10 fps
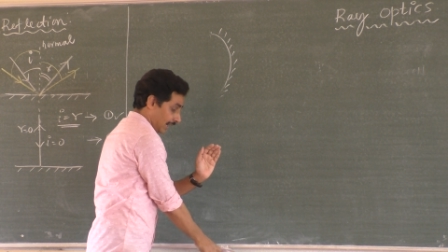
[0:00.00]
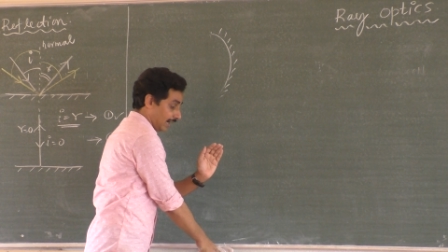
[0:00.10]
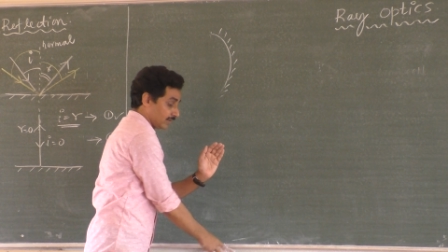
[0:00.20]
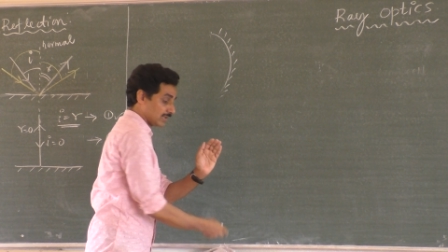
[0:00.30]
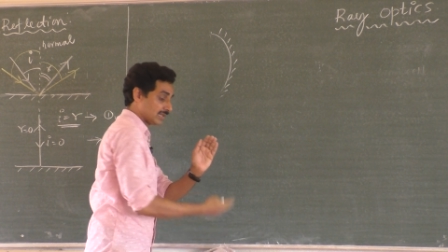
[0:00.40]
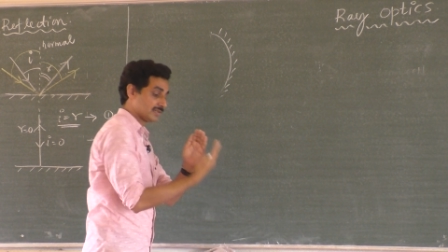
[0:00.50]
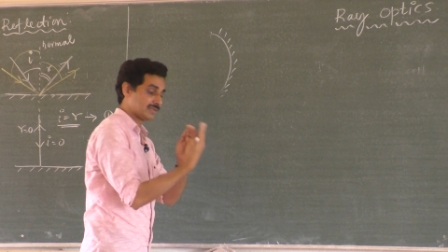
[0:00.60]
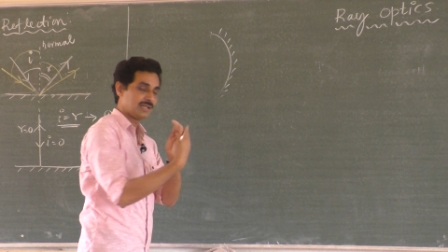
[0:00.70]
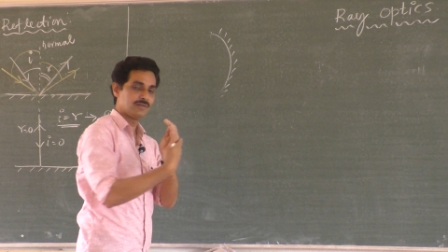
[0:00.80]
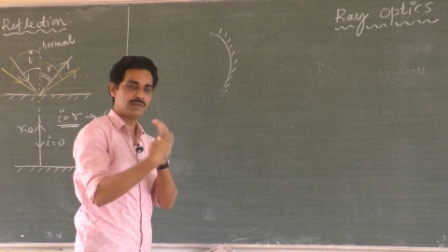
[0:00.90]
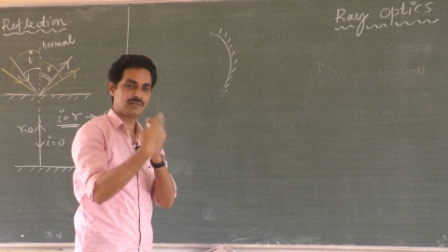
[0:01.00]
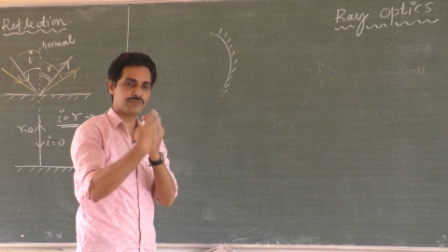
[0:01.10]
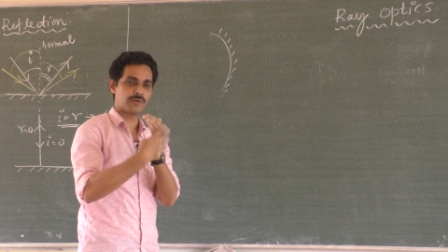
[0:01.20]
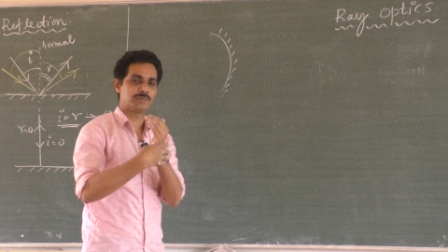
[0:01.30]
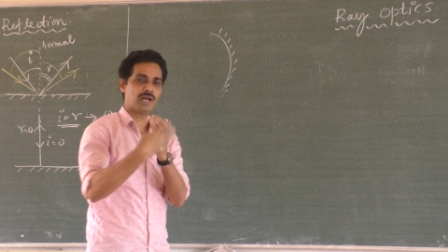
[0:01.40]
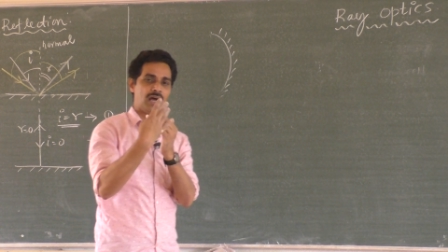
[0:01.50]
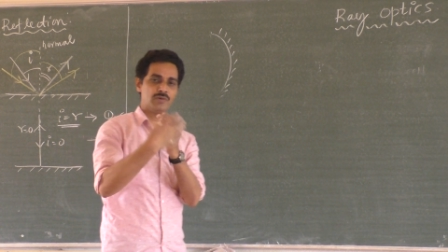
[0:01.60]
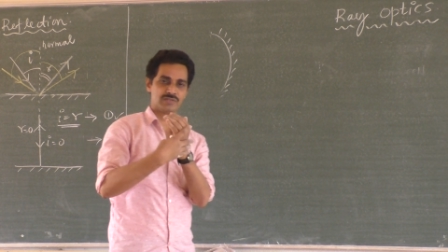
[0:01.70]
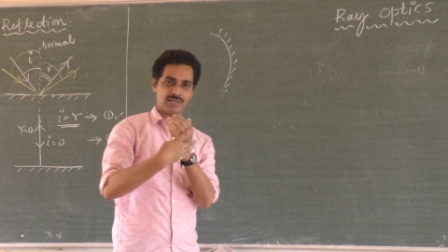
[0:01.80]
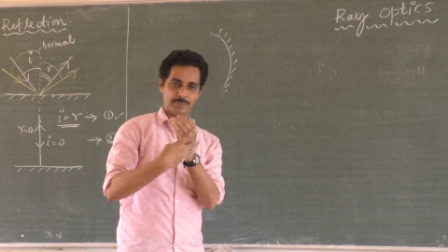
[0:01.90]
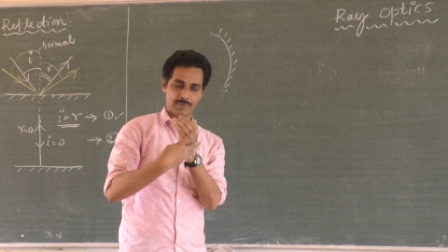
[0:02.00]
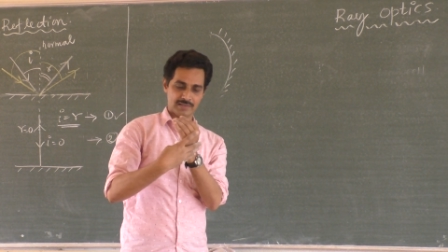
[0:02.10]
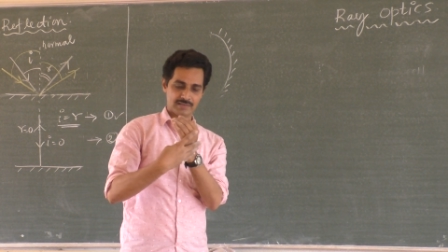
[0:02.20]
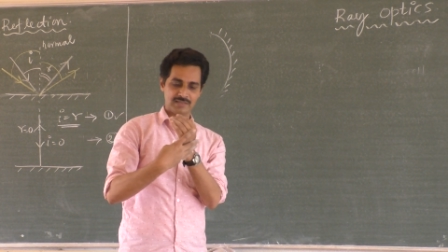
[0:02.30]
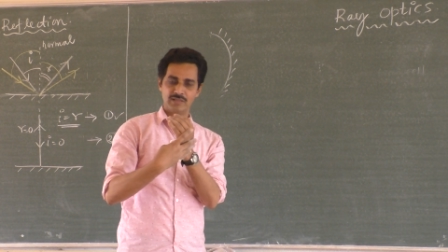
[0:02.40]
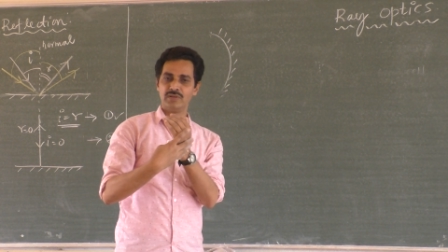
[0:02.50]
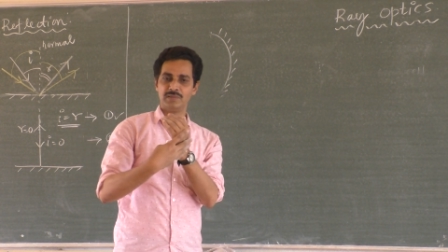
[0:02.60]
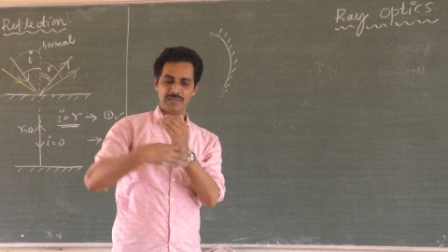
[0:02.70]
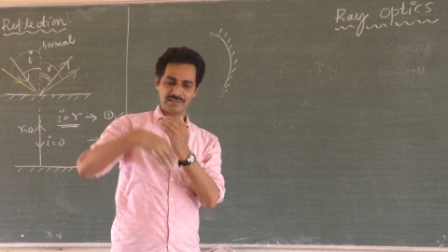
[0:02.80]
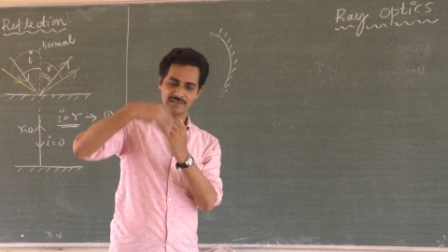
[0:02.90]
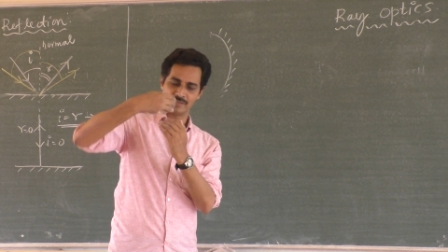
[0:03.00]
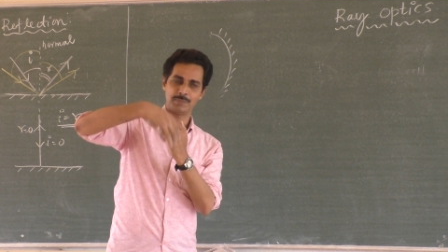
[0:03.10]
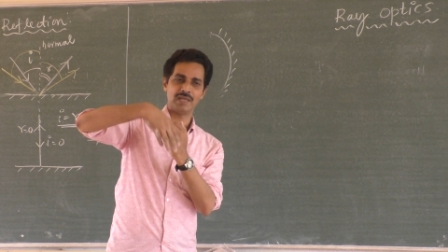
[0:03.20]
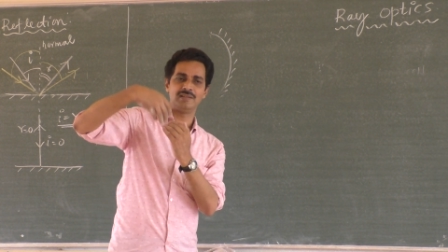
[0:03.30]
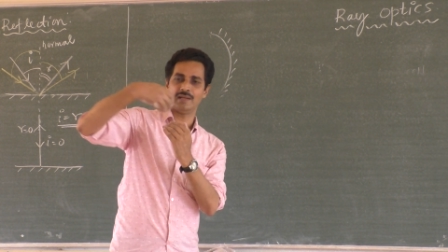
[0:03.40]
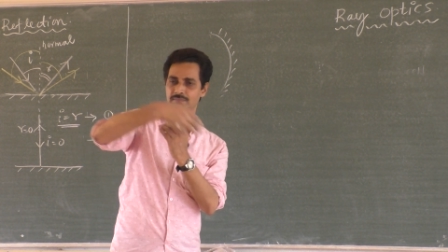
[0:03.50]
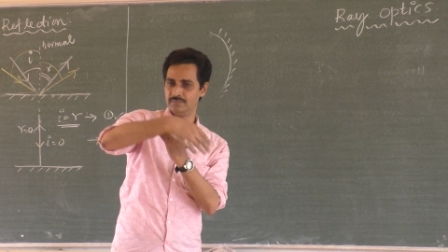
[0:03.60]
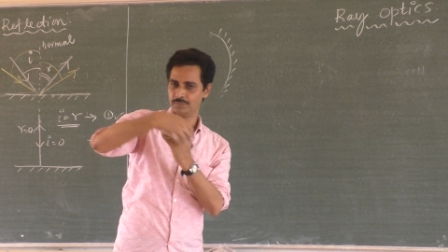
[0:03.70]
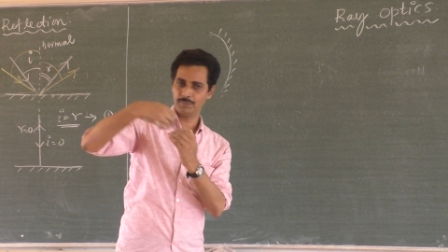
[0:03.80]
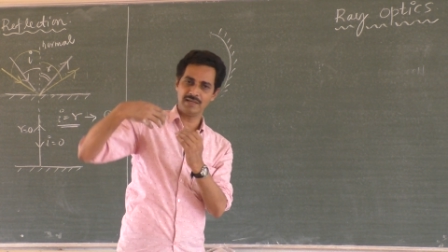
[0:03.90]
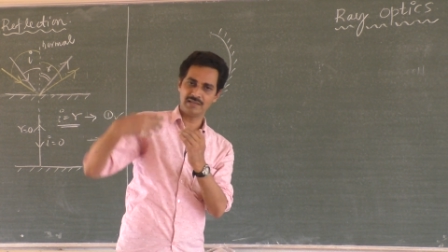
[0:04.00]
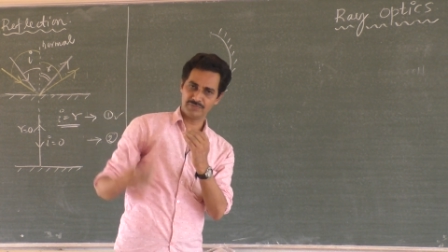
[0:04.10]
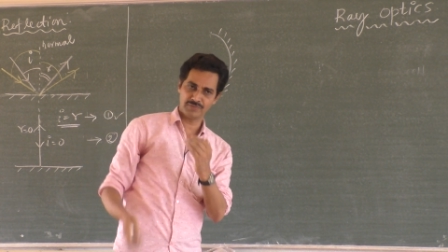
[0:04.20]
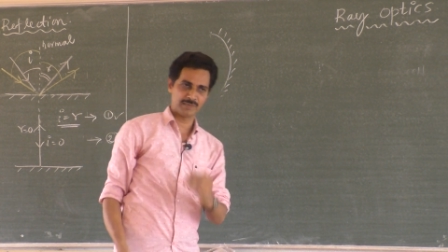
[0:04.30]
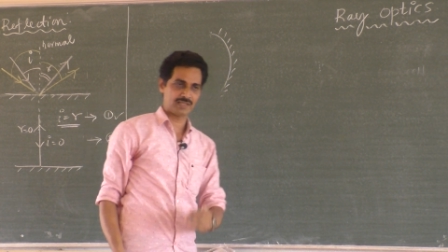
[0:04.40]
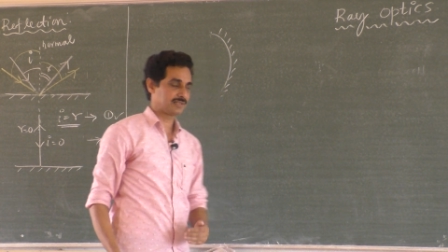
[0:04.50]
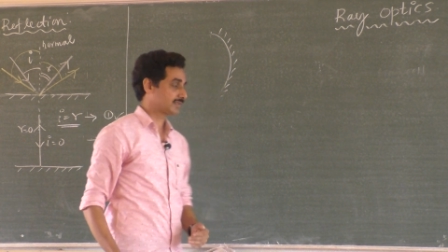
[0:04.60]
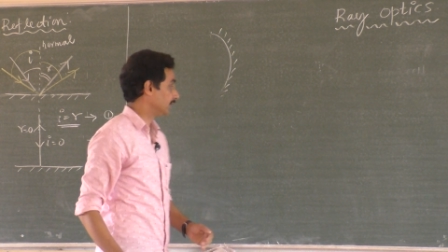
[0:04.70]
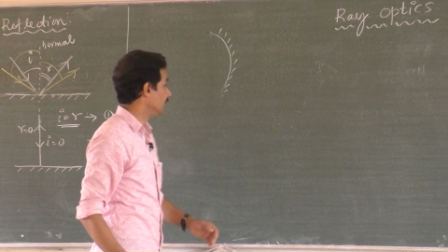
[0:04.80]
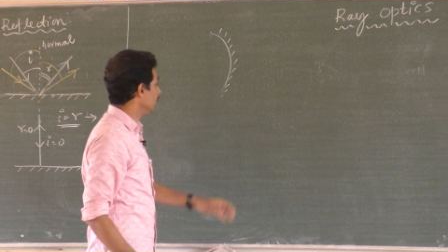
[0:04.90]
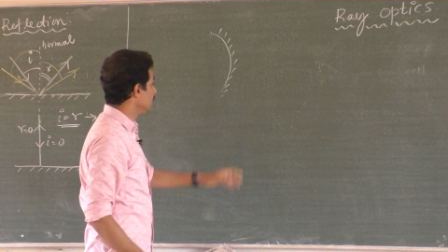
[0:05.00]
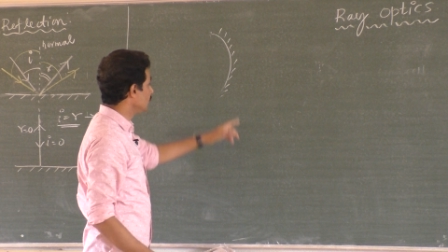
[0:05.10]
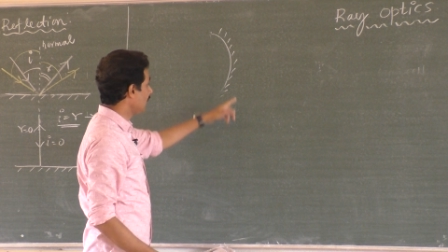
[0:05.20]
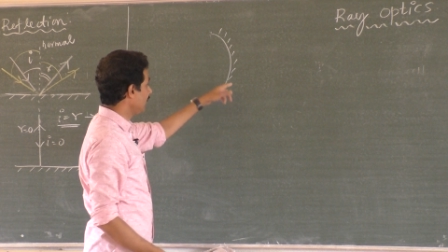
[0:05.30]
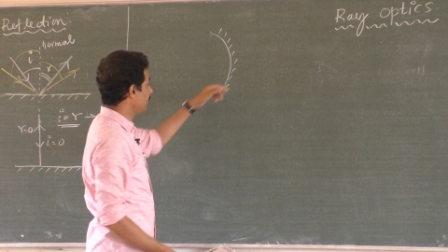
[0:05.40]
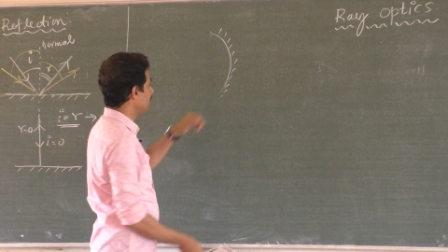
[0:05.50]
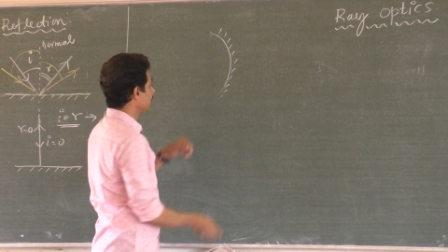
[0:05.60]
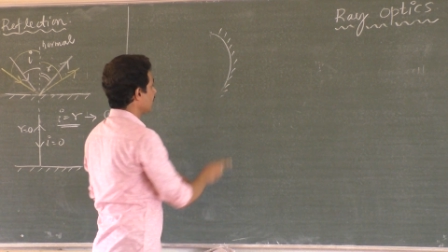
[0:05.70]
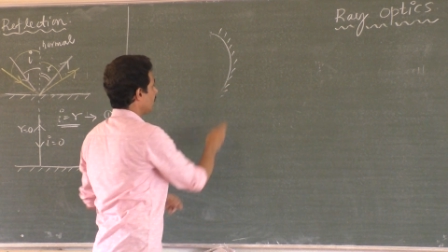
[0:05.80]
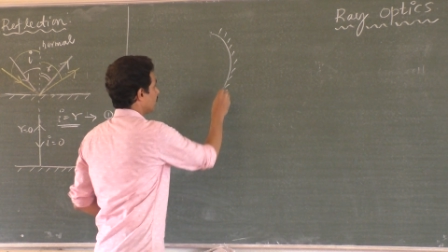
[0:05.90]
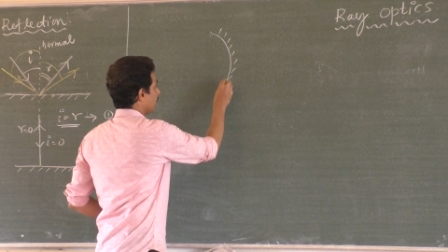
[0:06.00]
and which is silvered from the outside part. Silvered means it is painted, painted from the other side. You can't make a ray of